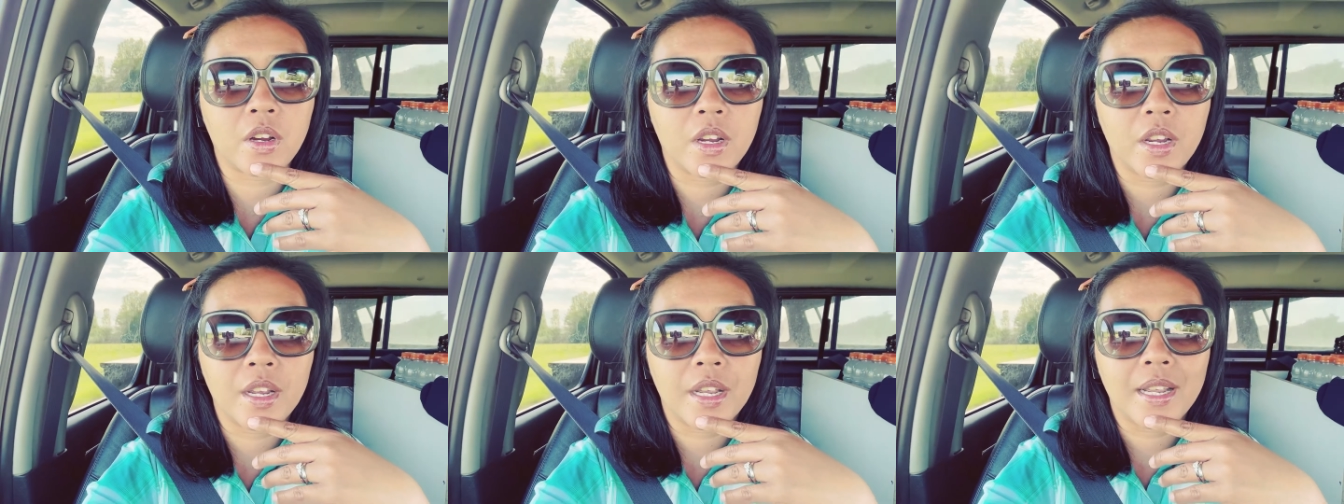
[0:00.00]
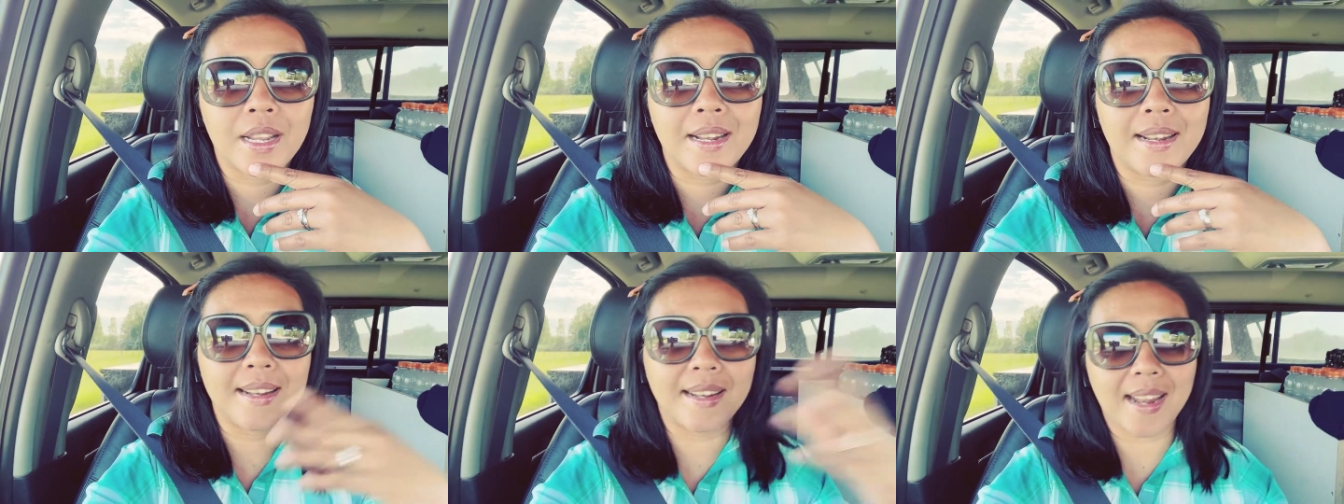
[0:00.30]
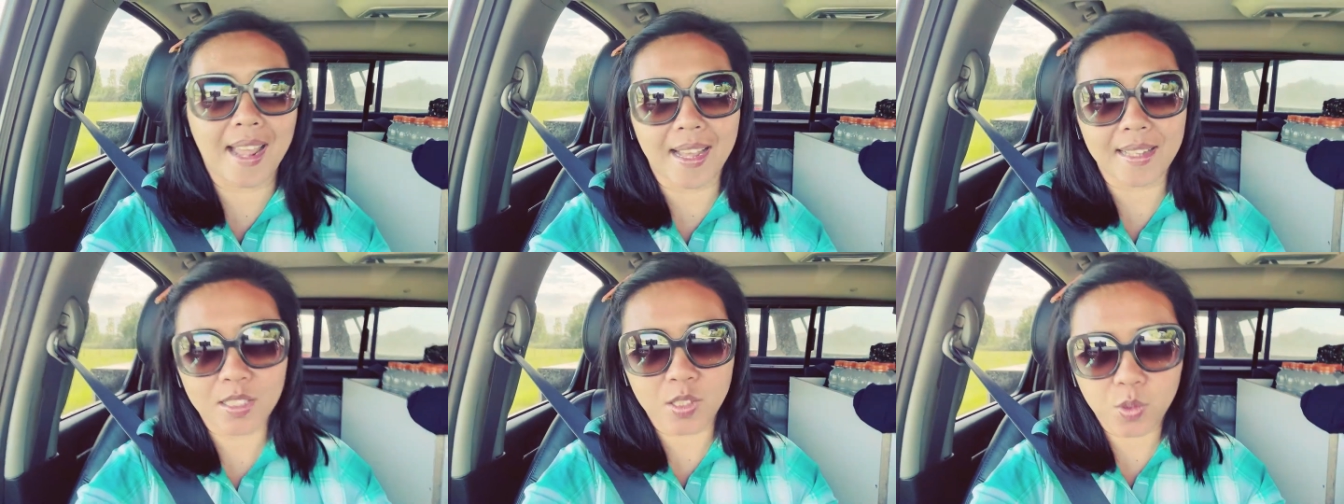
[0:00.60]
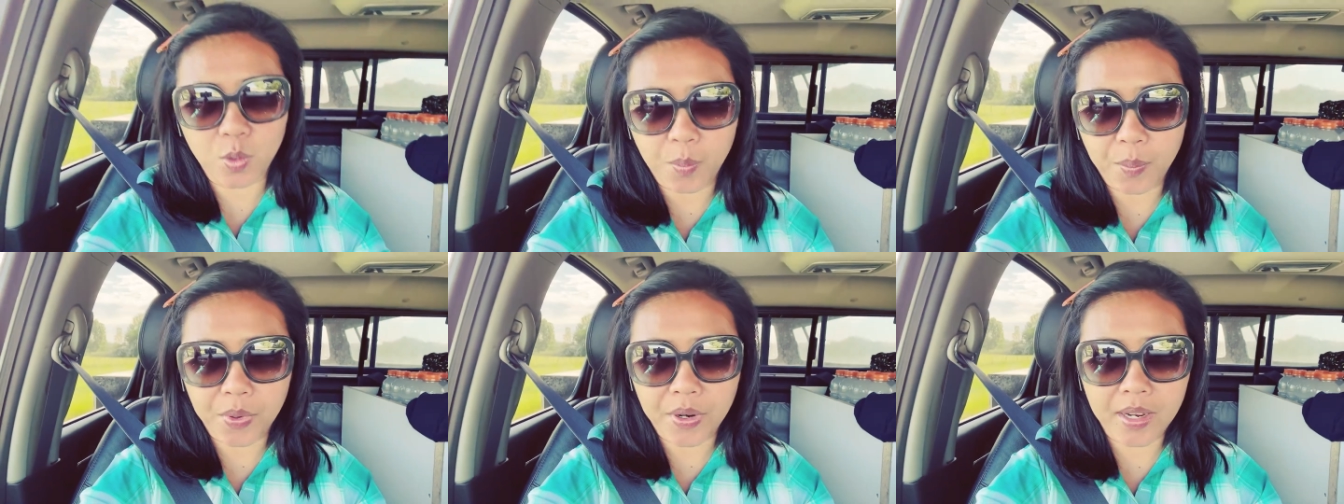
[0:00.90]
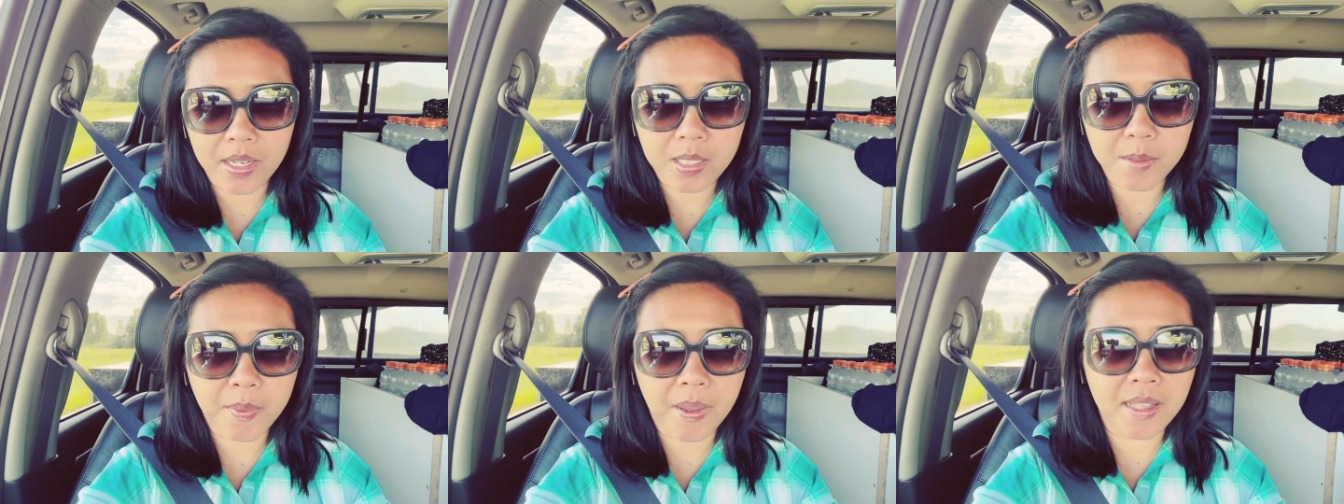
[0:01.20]
not super
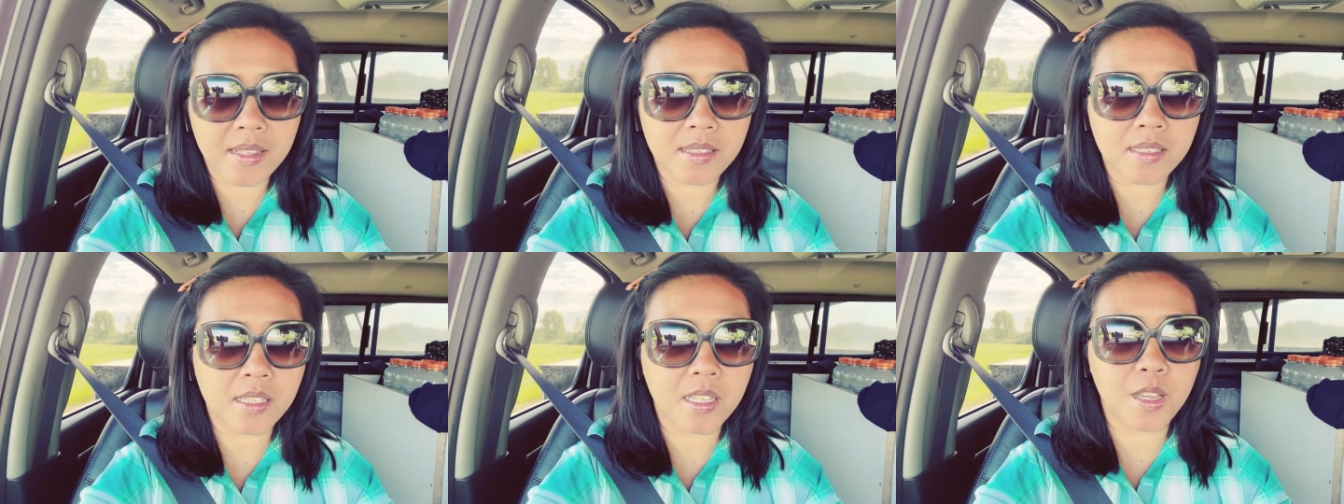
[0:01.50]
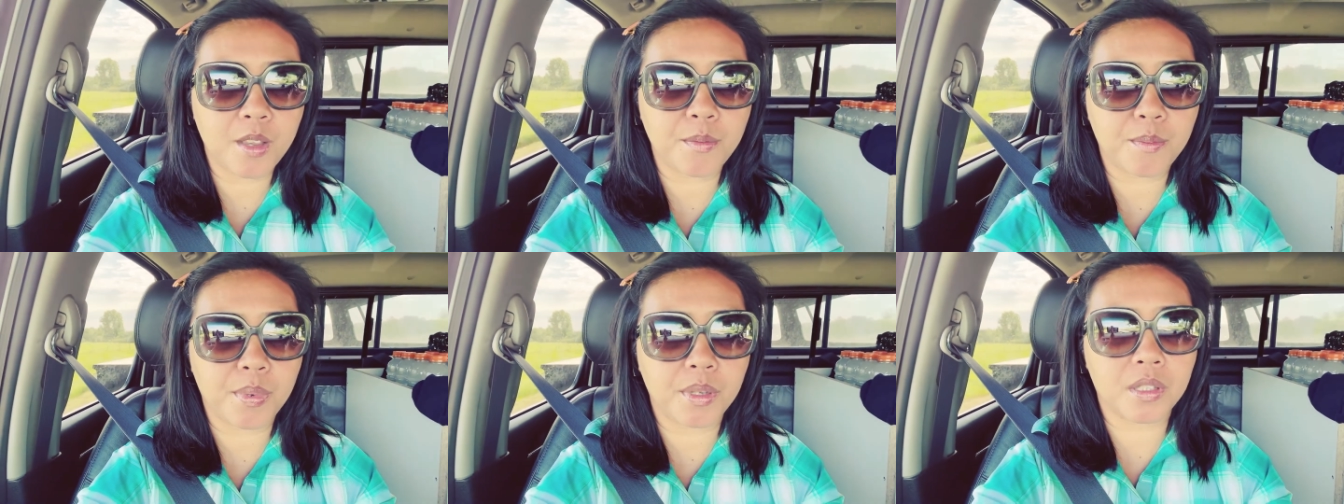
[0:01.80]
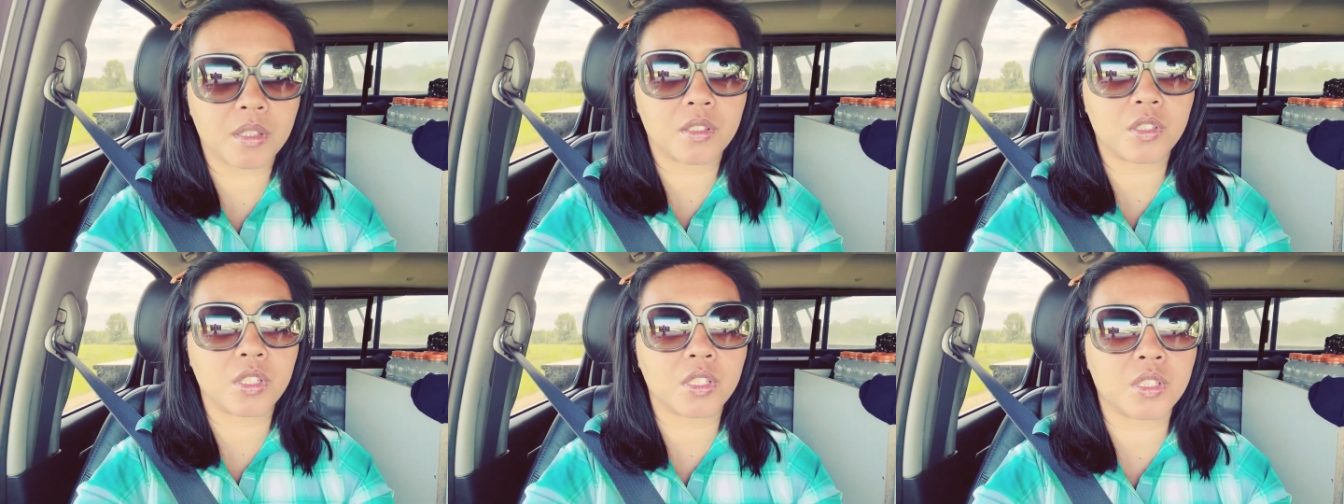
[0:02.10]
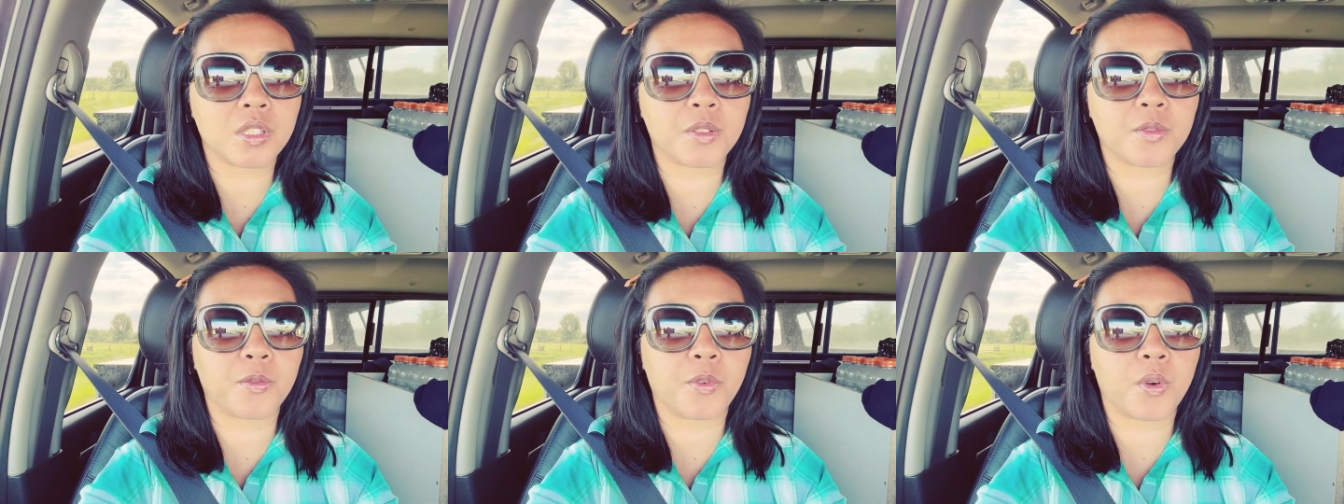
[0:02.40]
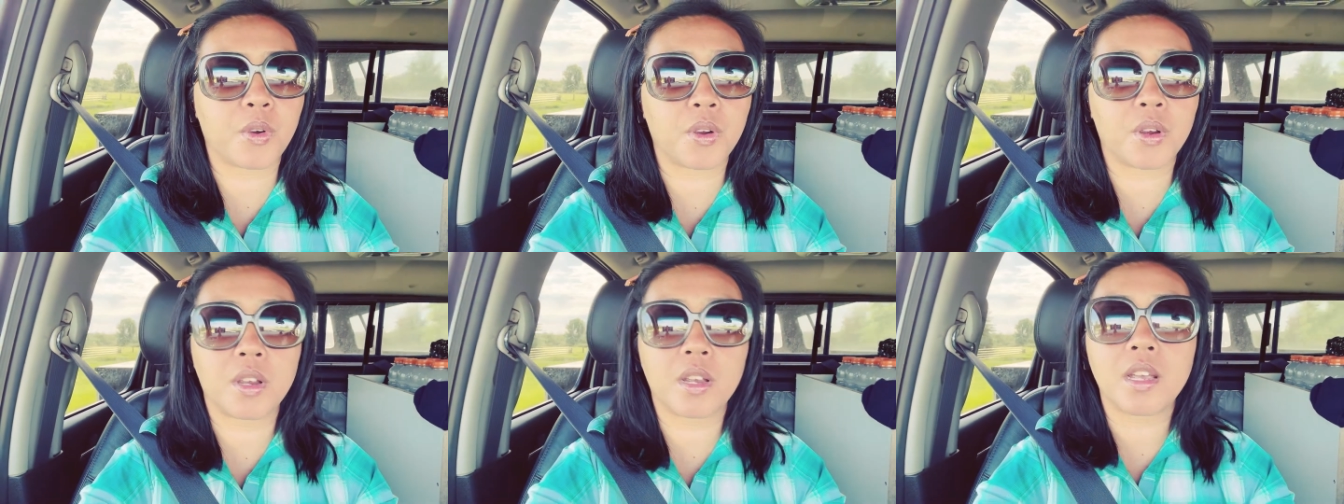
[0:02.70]
expensive but just for